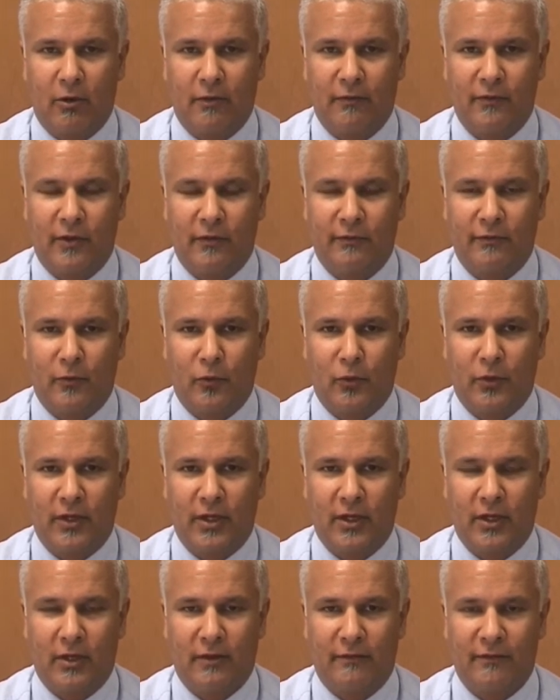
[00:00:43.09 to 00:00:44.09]
offer for
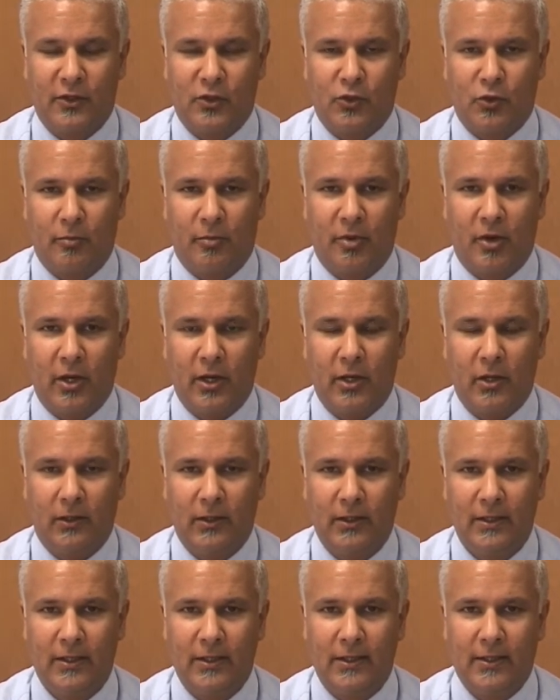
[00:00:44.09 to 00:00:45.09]
the Fisher and
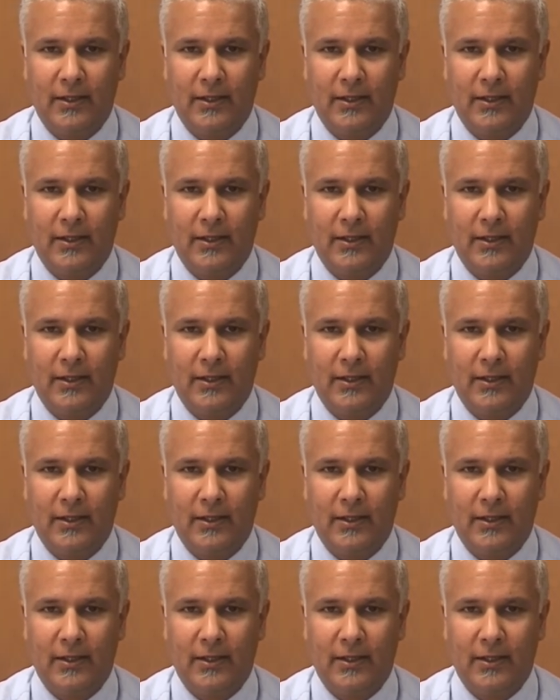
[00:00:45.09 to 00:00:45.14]
Paykel.